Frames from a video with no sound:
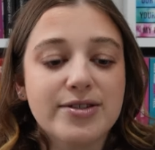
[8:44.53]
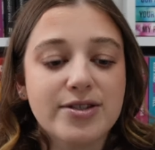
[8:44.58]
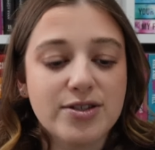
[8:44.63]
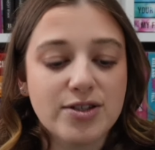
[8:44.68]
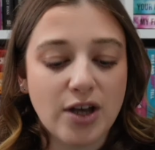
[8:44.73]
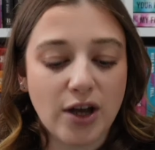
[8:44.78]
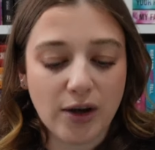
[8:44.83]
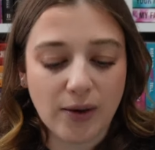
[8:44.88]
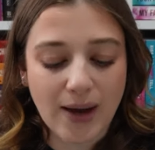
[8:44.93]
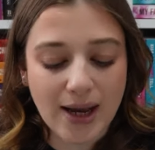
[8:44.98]

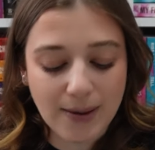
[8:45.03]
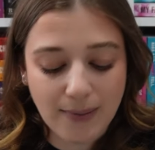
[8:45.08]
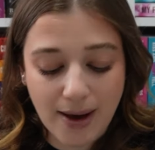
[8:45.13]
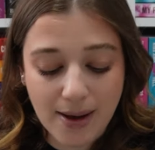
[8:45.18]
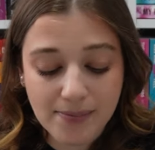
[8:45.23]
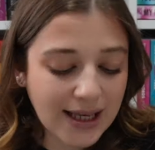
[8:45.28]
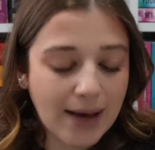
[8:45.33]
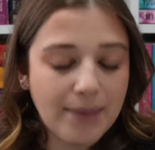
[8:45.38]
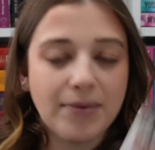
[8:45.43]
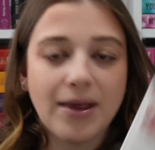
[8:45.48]
So anyway,
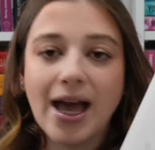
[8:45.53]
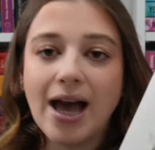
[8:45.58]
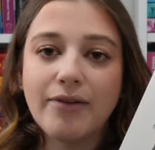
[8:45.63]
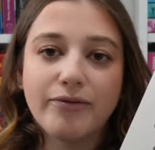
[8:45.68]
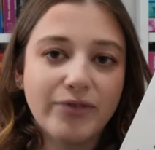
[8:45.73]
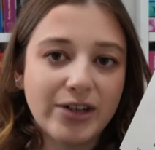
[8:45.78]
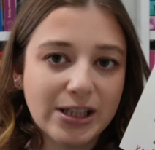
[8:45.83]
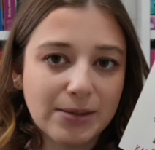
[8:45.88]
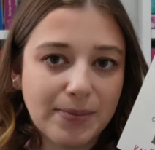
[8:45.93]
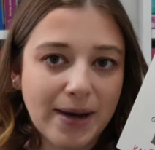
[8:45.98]
yeah, I
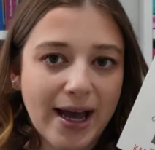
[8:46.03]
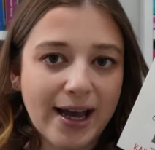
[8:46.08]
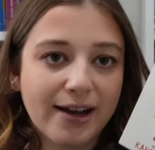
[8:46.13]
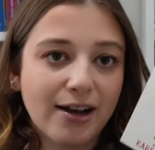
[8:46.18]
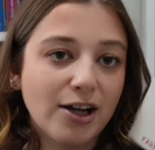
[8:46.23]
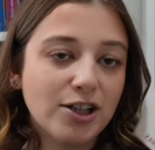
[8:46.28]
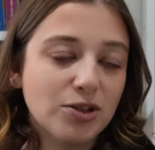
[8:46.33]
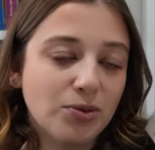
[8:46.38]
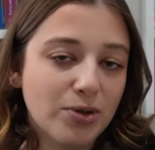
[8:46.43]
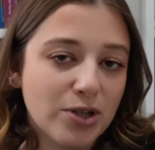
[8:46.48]
haven't read the back,
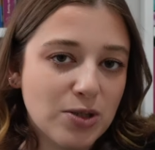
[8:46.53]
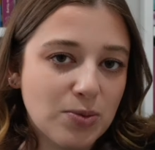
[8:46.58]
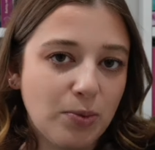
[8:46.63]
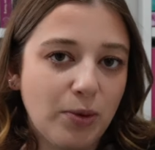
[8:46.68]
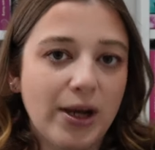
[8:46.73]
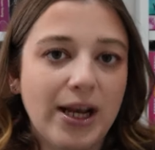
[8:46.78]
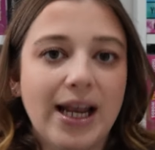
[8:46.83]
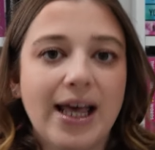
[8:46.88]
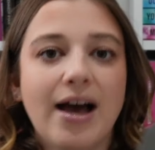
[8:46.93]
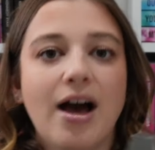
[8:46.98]
I don't want to
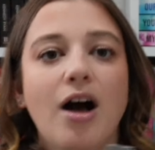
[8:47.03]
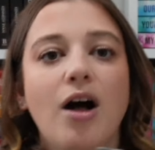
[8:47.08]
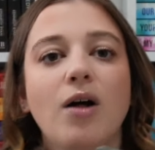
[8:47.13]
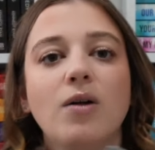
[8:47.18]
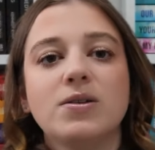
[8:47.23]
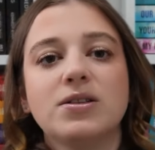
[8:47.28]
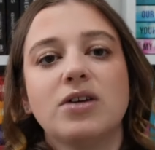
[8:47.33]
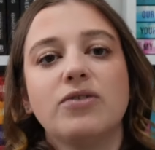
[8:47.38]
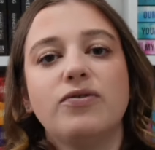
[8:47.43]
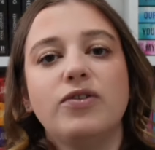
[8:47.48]
spoil it. I'll
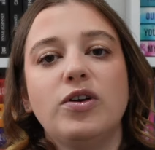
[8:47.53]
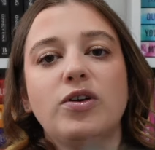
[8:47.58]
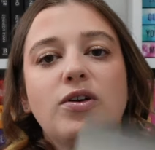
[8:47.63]
hold it up for